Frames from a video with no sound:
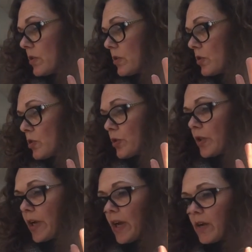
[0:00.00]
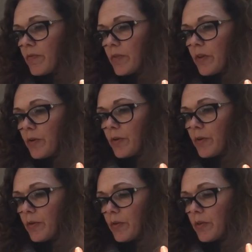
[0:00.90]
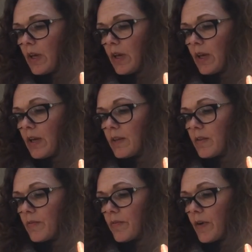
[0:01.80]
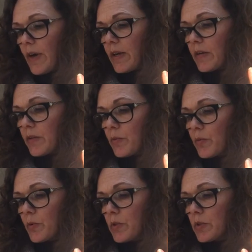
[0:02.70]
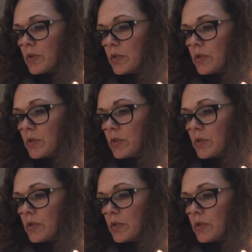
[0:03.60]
So you have the earth, the air, the fire, the water.